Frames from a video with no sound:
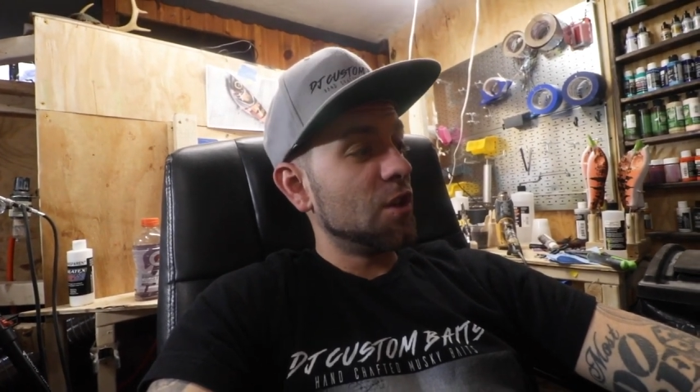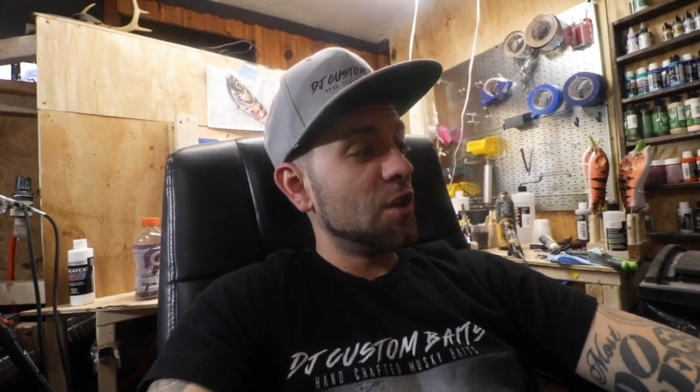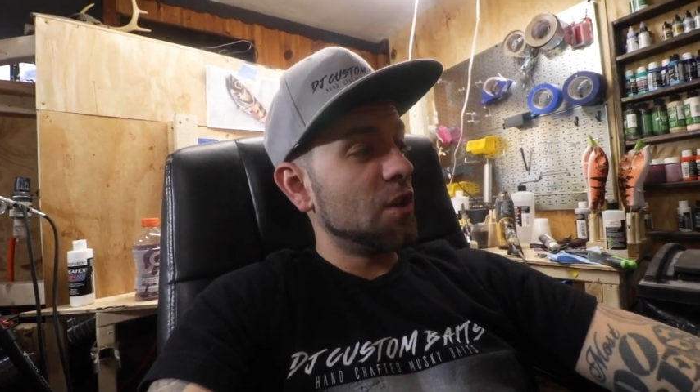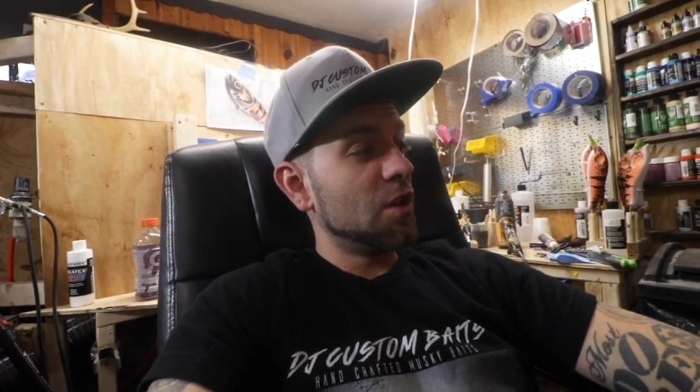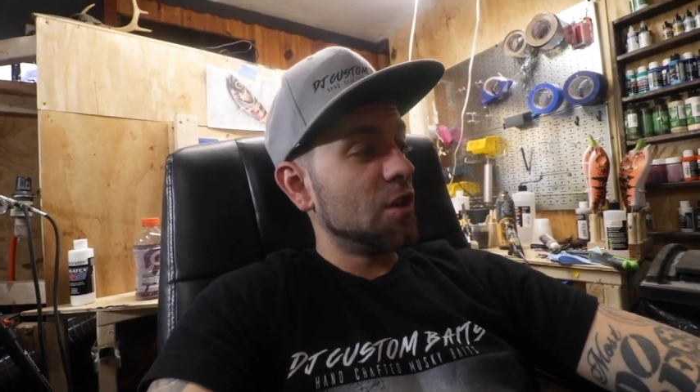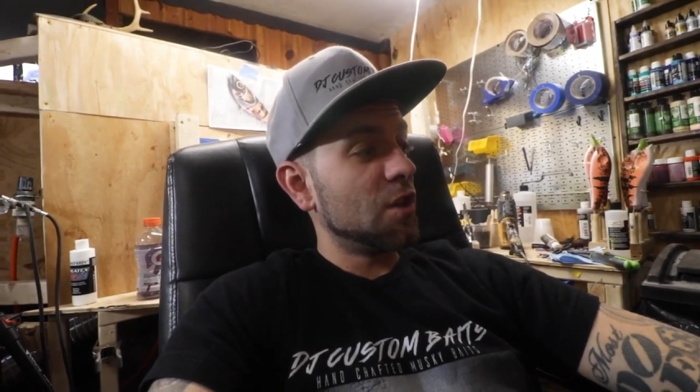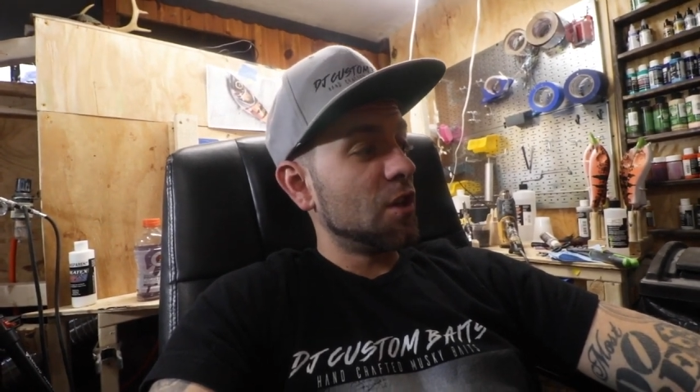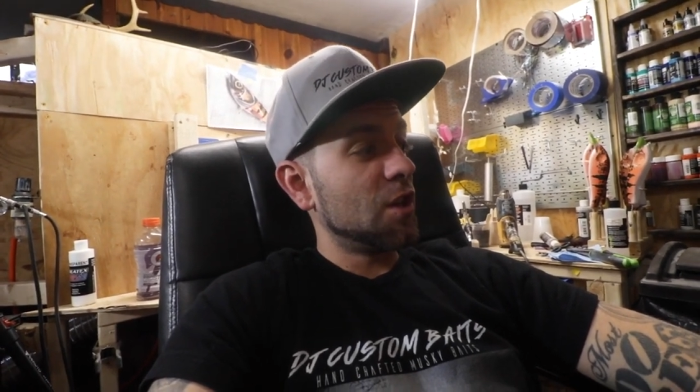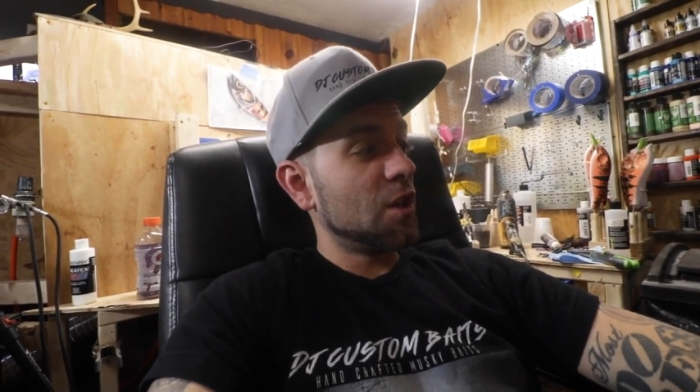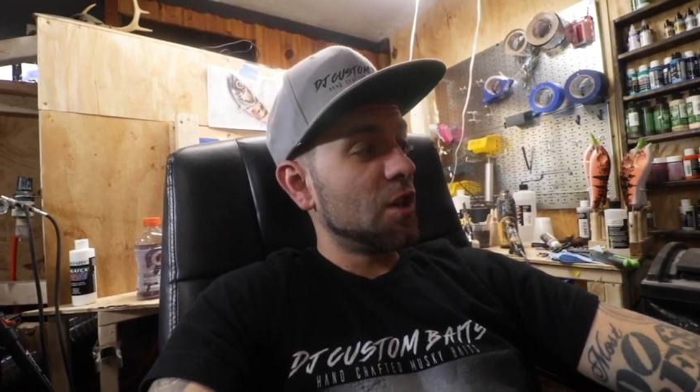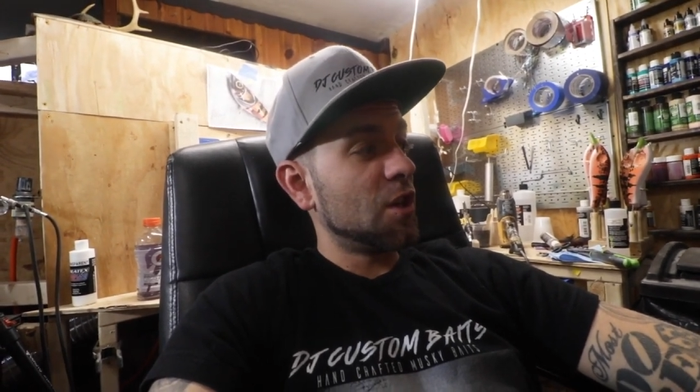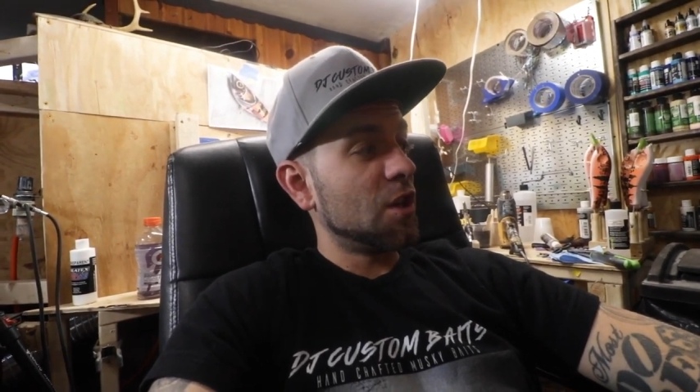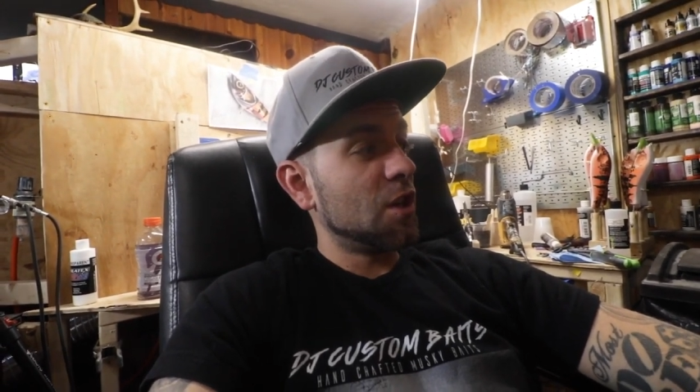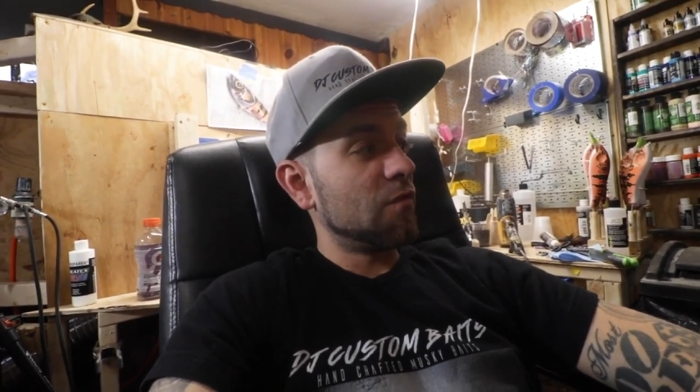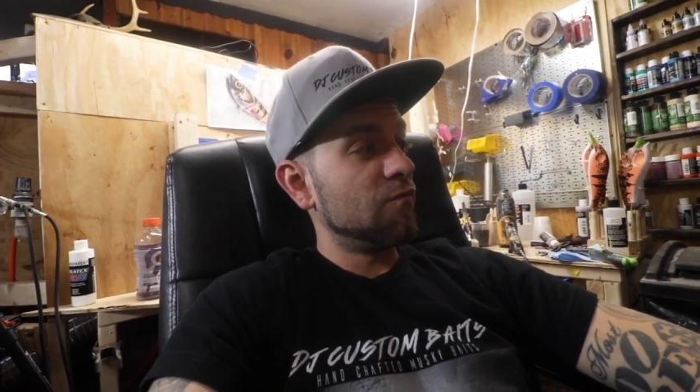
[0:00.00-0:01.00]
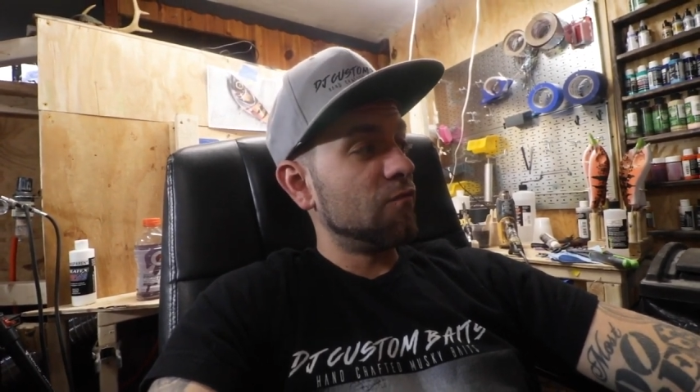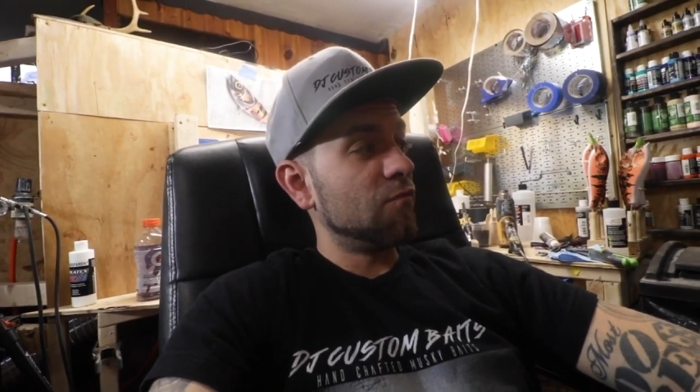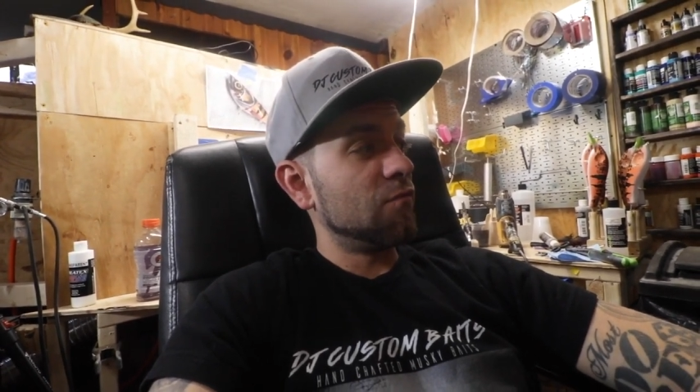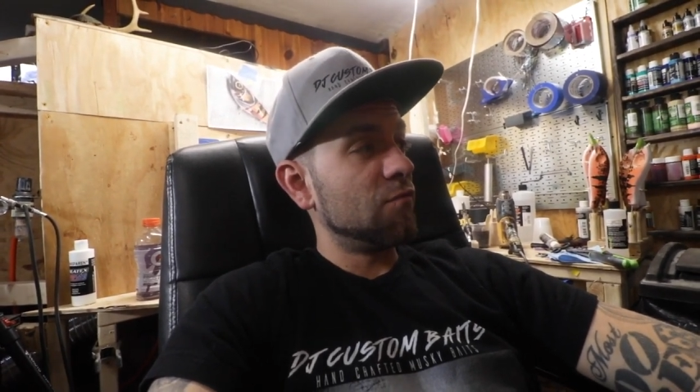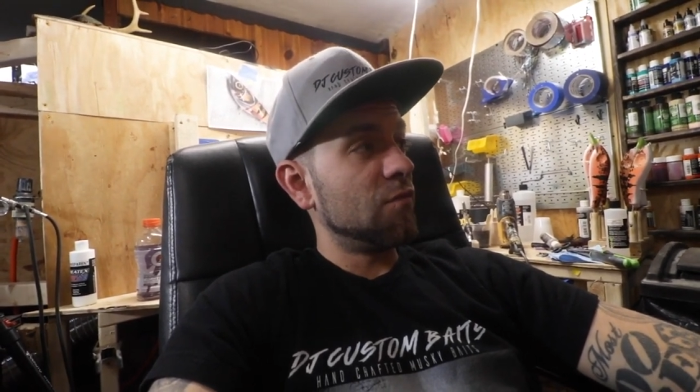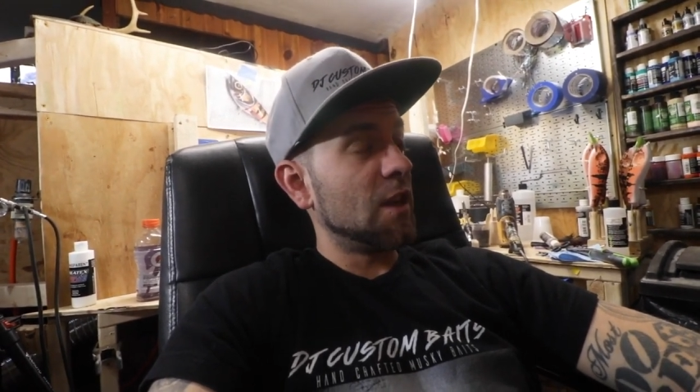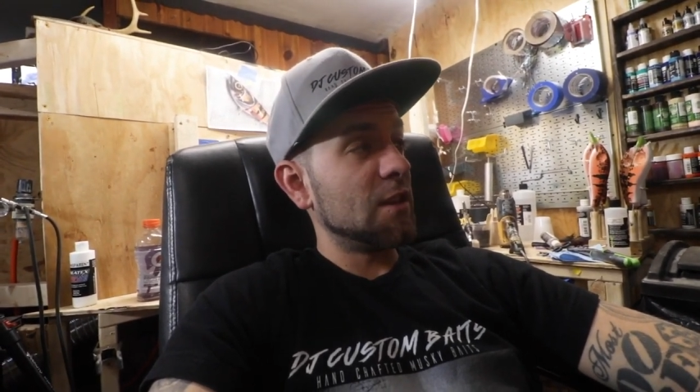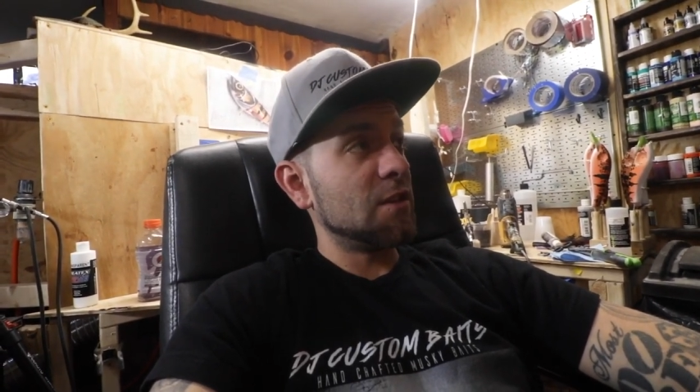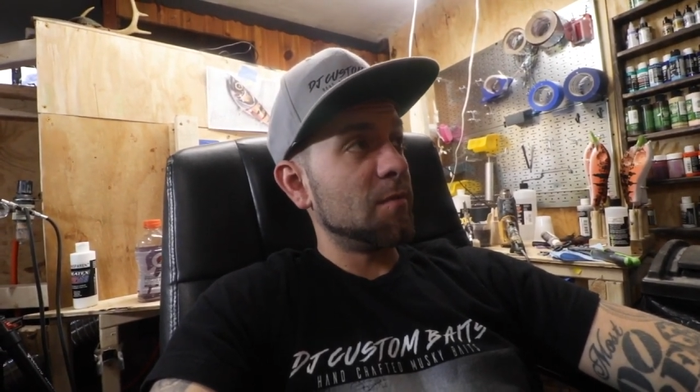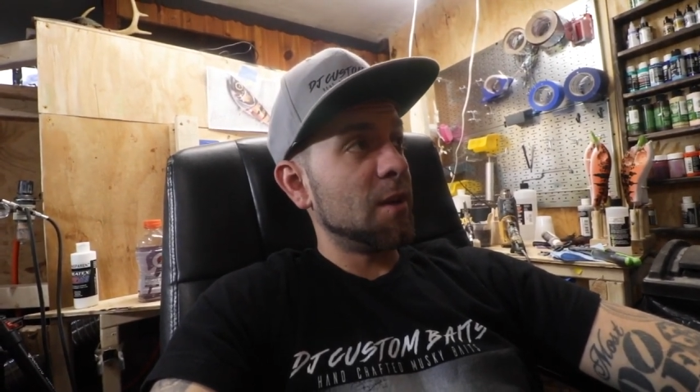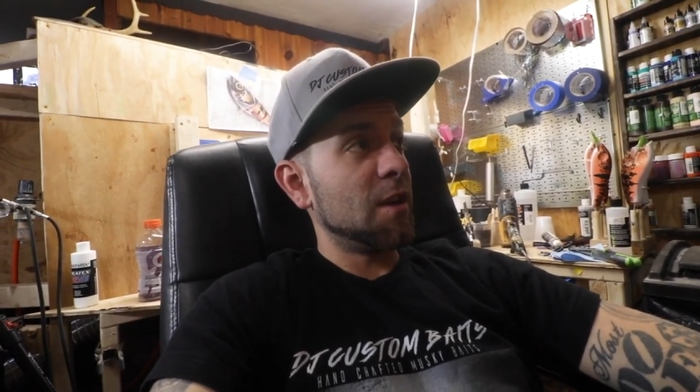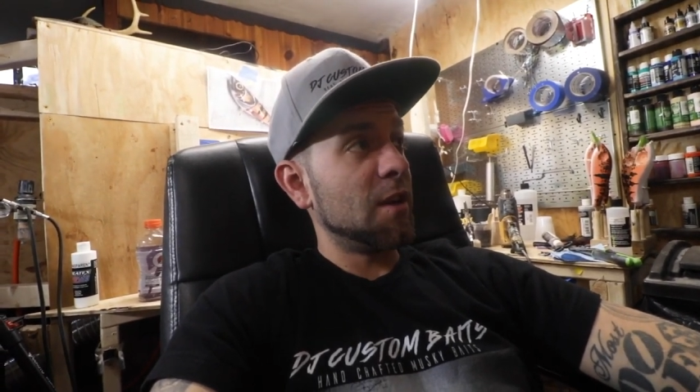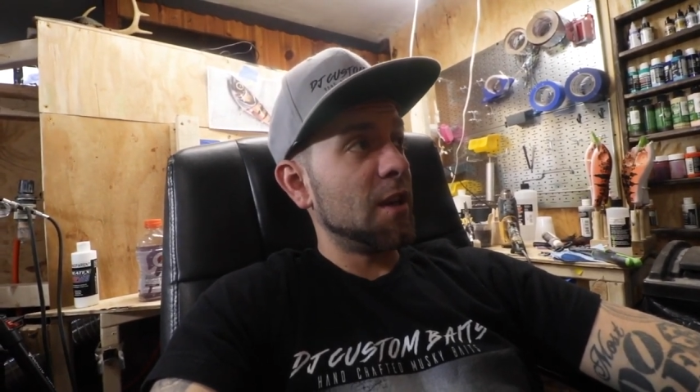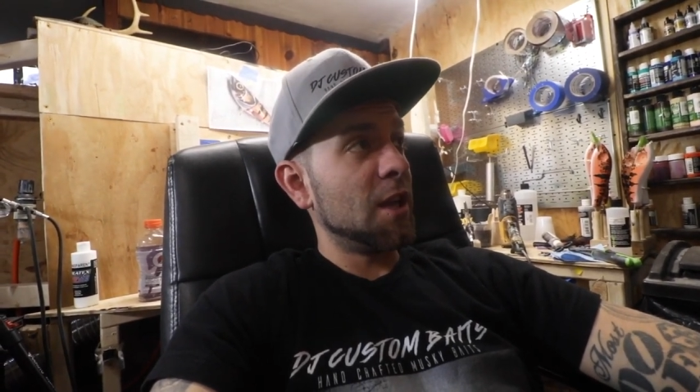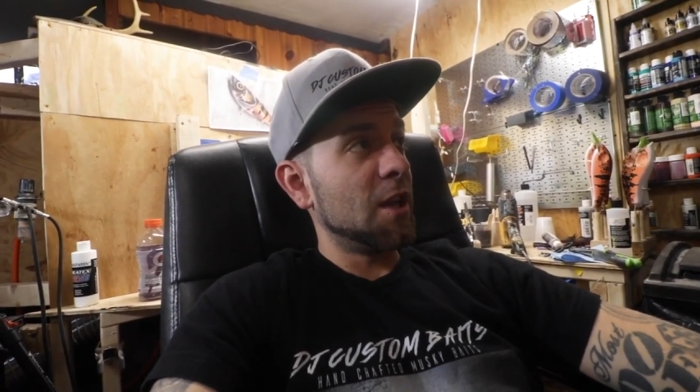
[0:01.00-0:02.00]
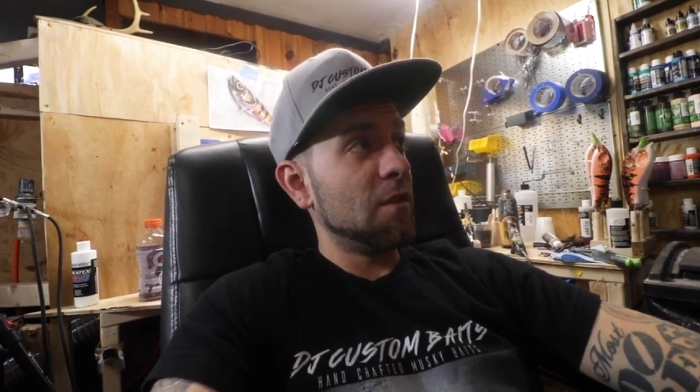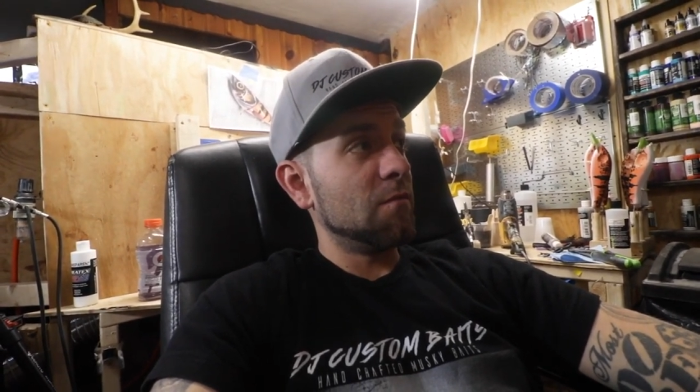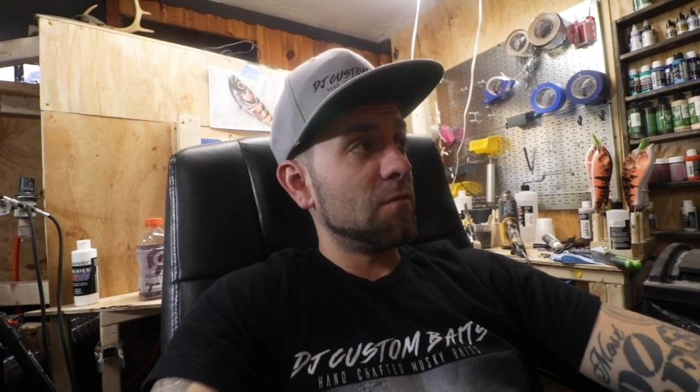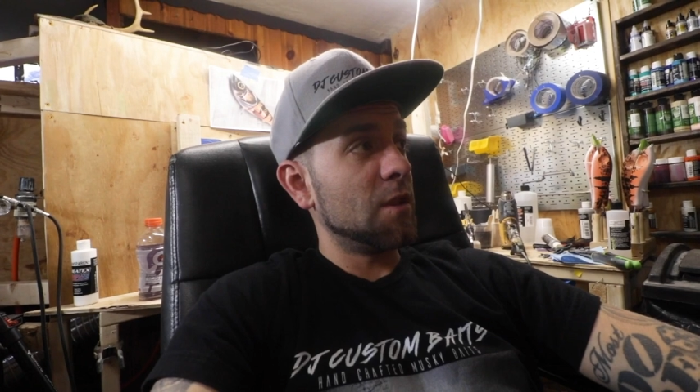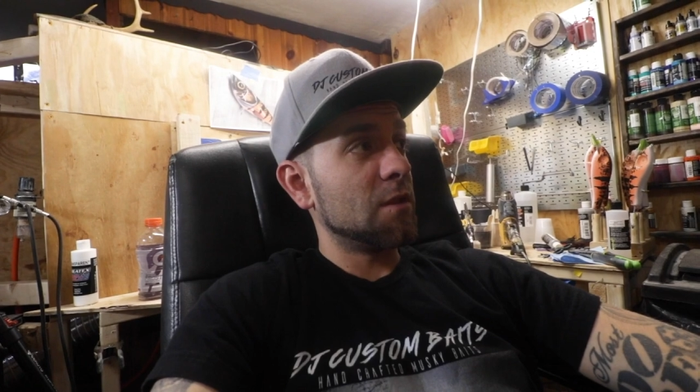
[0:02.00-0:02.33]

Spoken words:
And that's about it.